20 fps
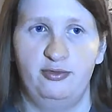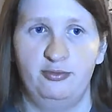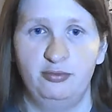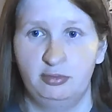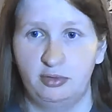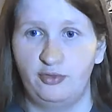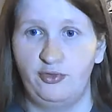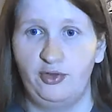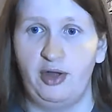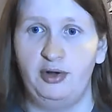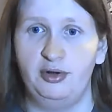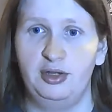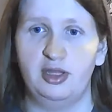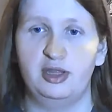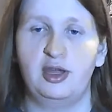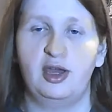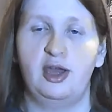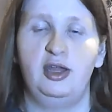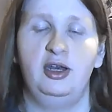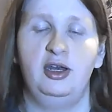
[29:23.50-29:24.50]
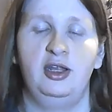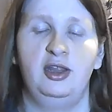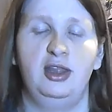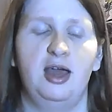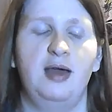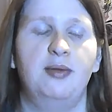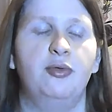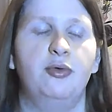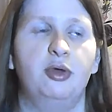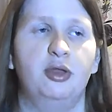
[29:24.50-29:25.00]
the founding Titan at
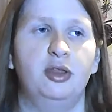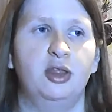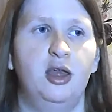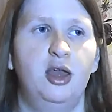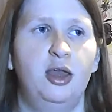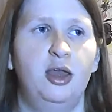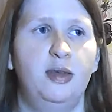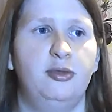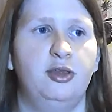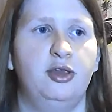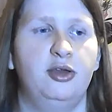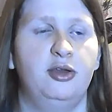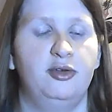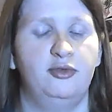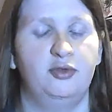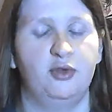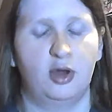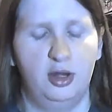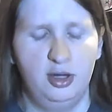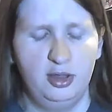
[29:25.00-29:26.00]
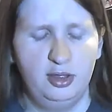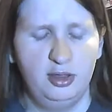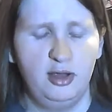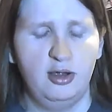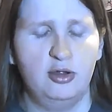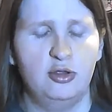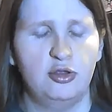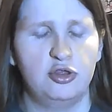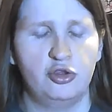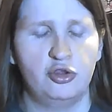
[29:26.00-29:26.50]
that point in time. He could have gone in
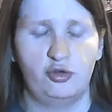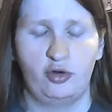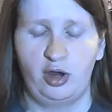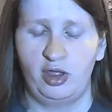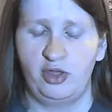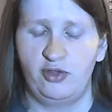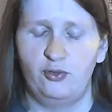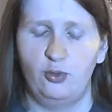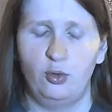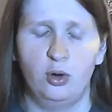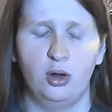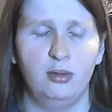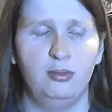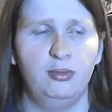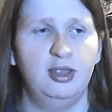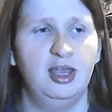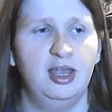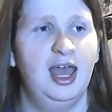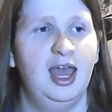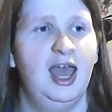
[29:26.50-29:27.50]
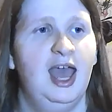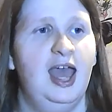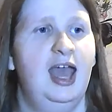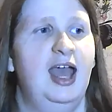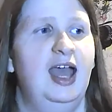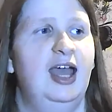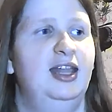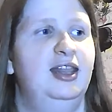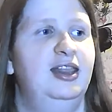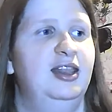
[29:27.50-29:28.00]
there, transformed,
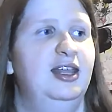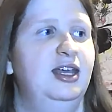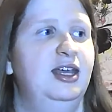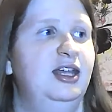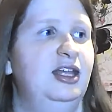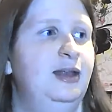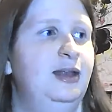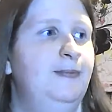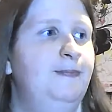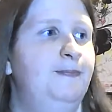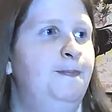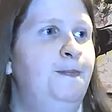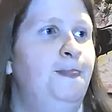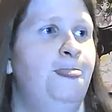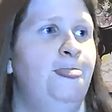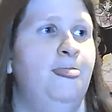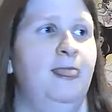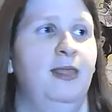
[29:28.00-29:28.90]
and then,